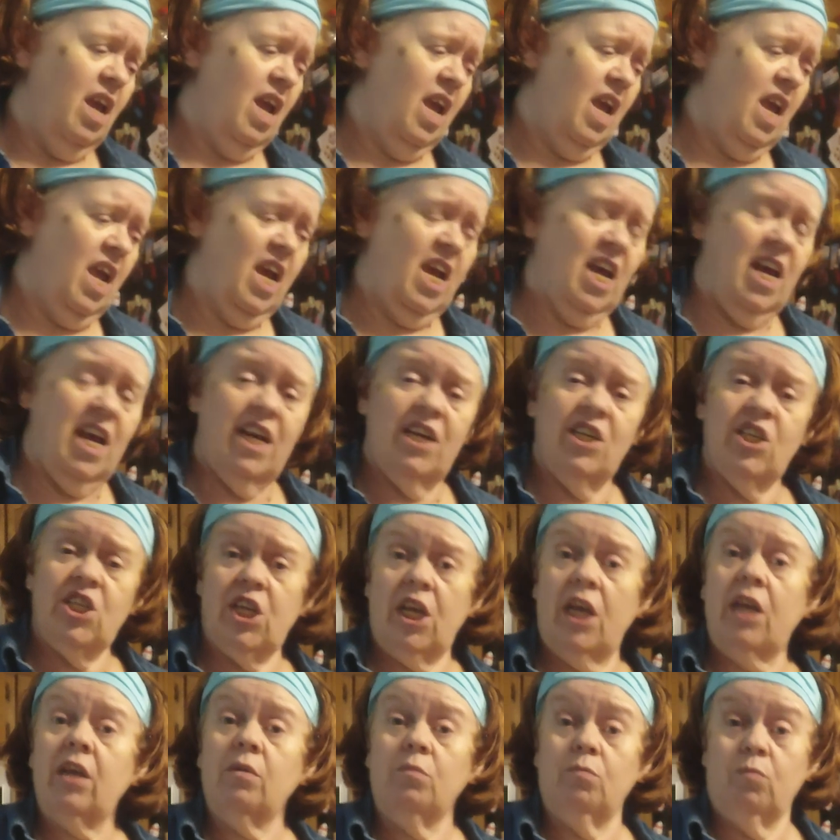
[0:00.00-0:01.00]
and
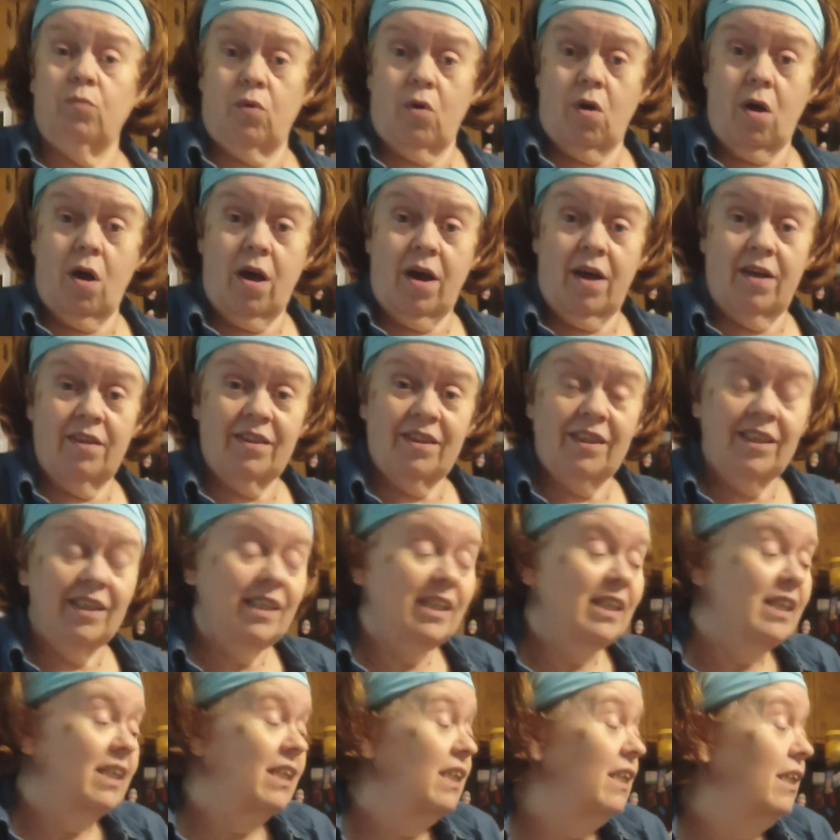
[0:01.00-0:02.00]
chicken broth.
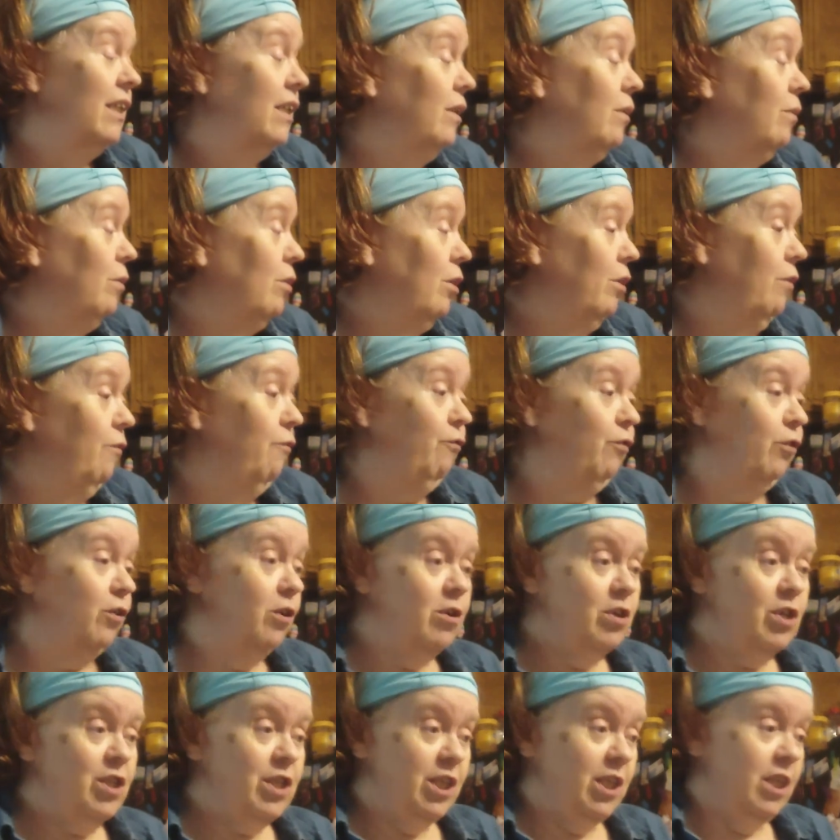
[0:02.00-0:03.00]
Well, the
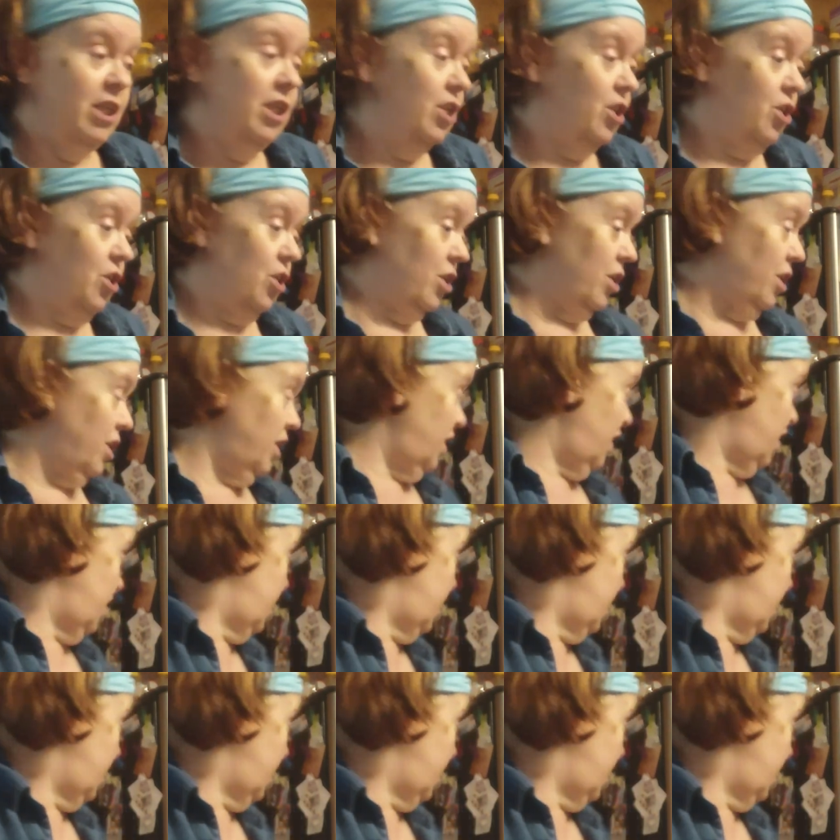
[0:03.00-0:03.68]
first thing that you're going